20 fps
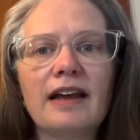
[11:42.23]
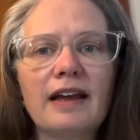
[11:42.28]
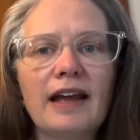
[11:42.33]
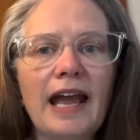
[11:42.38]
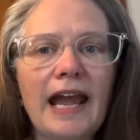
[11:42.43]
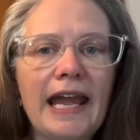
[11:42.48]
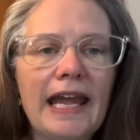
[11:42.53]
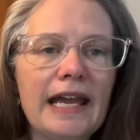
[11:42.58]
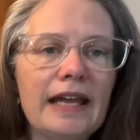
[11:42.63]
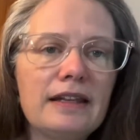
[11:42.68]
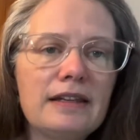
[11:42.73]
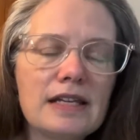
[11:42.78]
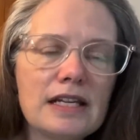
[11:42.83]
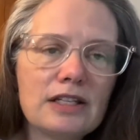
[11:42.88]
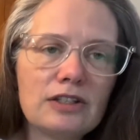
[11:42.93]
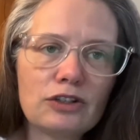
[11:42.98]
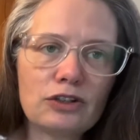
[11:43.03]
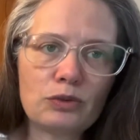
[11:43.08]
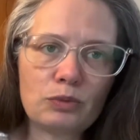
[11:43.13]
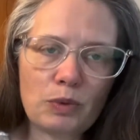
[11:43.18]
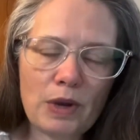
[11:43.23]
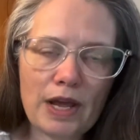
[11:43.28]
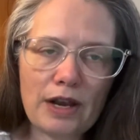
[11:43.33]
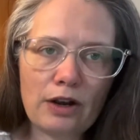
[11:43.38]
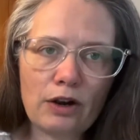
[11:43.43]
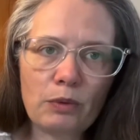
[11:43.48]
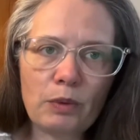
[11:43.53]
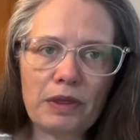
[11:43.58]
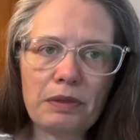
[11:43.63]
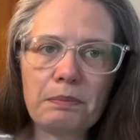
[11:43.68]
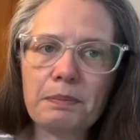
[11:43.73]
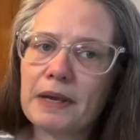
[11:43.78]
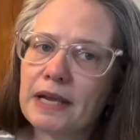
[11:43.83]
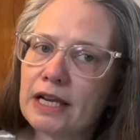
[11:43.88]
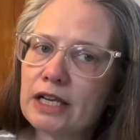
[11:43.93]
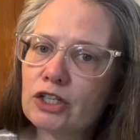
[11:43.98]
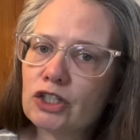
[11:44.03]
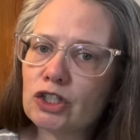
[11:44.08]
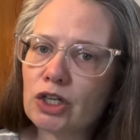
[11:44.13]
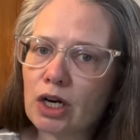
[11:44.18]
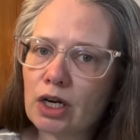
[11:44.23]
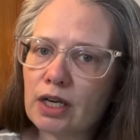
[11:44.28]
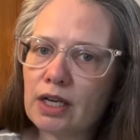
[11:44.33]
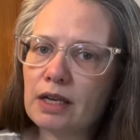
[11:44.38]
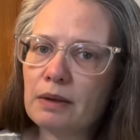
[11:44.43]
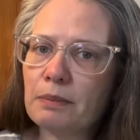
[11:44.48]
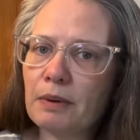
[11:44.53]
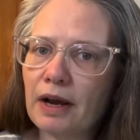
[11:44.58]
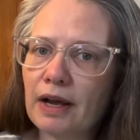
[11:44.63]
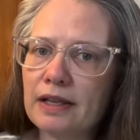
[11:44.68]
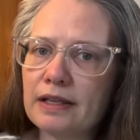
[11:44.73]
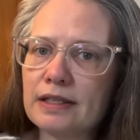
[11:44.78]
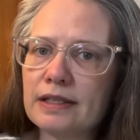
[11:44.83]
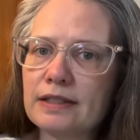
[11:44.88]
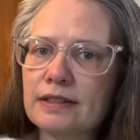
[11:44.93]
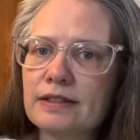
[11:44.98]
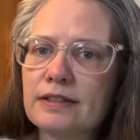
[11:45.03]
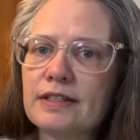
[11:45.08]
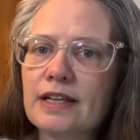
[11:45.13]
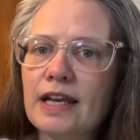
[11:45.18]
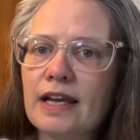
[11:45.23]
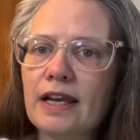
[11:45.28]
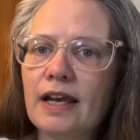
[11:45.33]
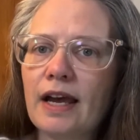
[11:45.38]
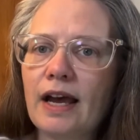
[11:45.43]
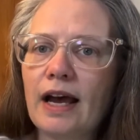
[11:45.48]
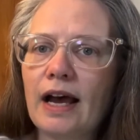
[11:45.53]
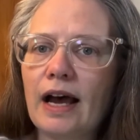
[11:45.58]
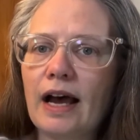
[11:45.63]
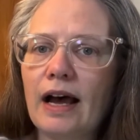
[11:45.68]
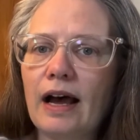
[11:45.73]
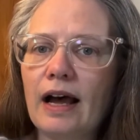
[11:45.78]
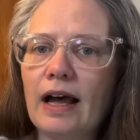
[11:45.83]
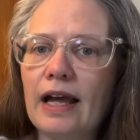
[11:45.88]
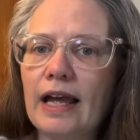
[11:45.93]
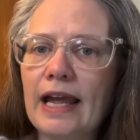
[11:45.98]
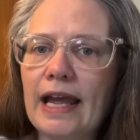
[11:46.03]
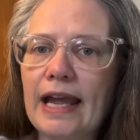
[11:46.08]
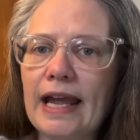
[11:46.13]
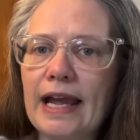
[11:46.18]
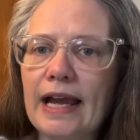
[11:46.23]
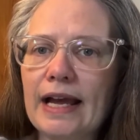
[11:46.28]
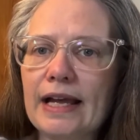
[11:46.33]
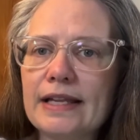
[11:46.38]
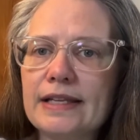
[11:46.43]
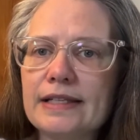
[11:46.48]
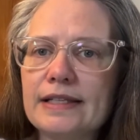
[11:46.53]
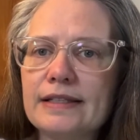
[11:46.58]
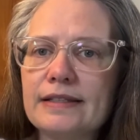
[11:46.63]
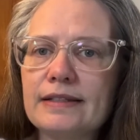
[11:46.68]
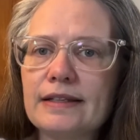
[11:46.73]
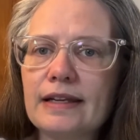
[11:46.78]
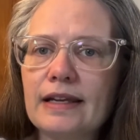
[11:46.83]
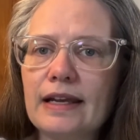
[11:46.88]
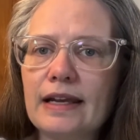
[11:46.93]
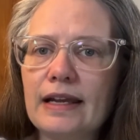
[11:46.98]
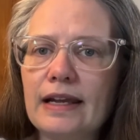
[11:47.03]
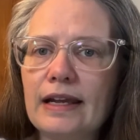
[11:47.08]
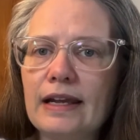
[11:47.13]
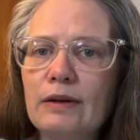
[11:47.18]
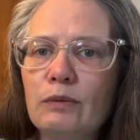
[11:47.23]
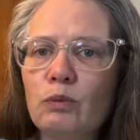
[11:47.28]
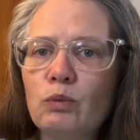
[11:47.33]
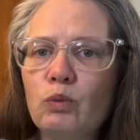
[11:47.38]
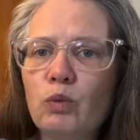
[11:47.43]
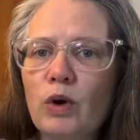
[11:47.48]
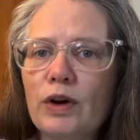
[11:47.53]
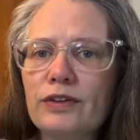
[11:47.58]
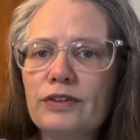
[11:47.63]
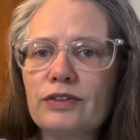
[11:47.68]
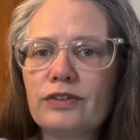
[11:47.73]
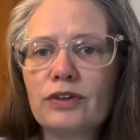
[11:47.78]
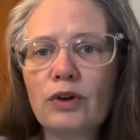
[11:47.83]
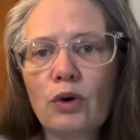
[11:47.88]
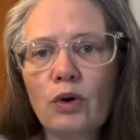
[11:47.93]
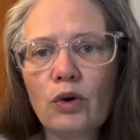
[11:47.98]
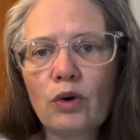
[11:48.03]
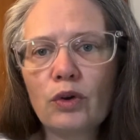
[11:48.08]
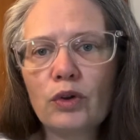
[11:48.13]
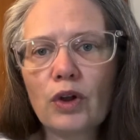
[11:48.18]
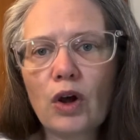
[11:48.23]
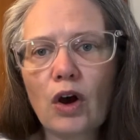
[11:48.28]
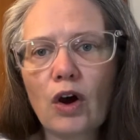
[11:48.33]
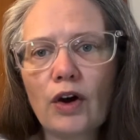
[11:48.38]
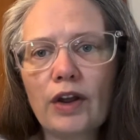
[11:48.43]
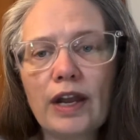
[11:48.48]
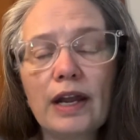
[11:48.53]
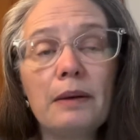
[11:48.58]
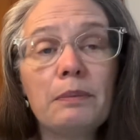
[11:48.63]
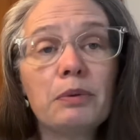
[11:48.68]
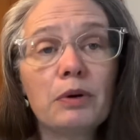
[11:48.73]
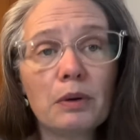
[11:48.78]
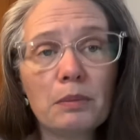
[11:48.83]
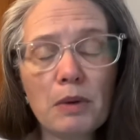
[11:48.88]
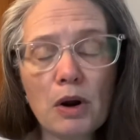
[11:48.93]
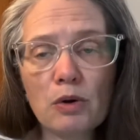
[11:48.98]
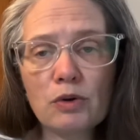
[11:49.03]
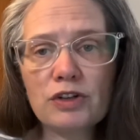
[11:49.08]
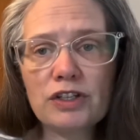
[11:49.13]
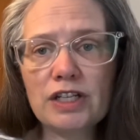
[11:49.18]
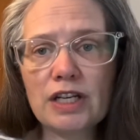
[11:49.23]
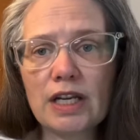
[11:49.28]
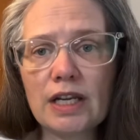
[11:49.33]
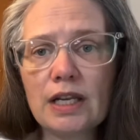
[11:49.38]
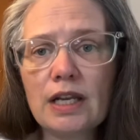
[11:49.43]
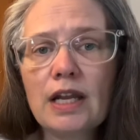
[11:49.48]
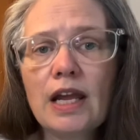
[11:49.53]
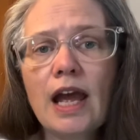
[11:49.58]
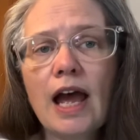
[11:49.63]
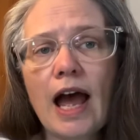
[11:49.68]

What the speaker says: hand knit sweater with big chunky buttons, and it was sold on a promotion.